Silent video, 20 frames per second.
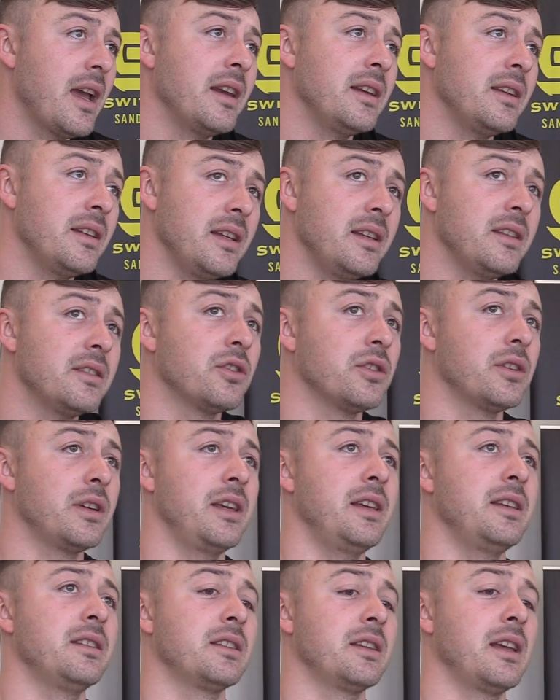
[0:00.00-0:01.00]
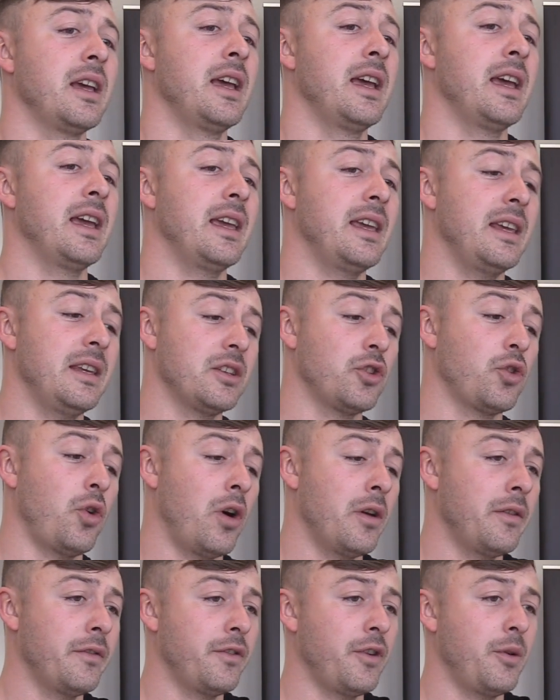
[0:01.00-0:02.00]
And he's
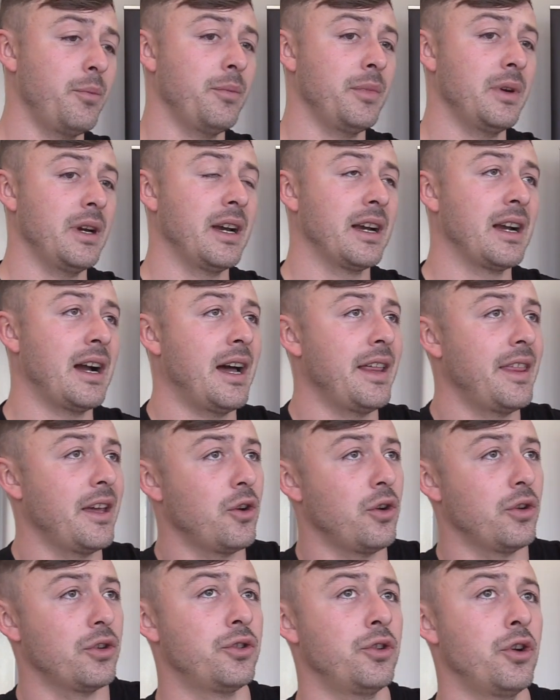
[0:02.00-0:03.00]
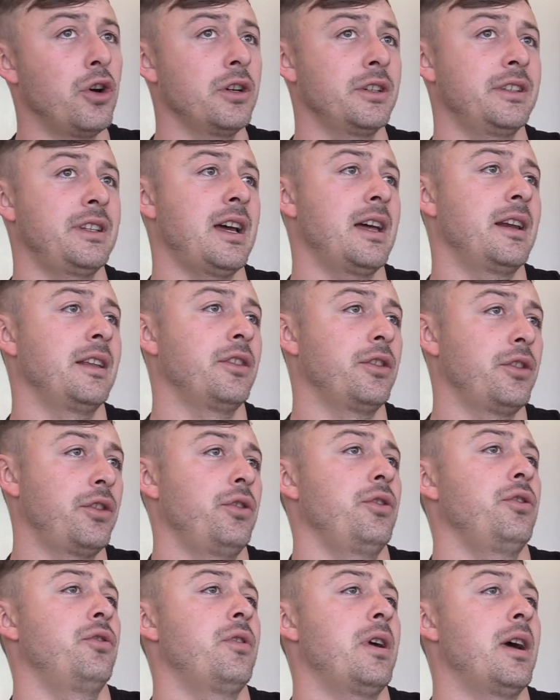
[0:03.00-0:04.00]
gone from a guy that got knocked out in
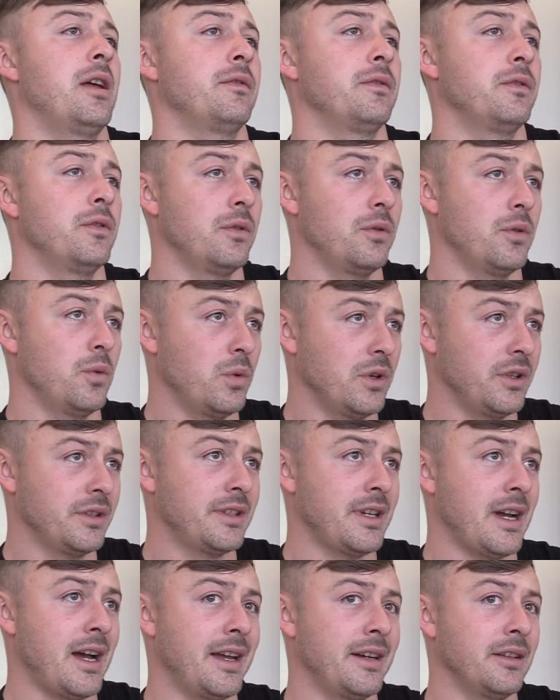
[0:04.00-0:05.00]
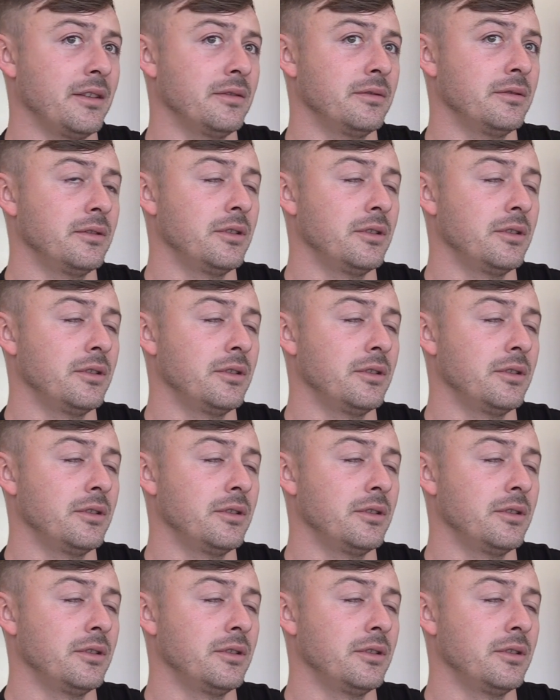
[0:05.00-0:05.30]
third round for a world title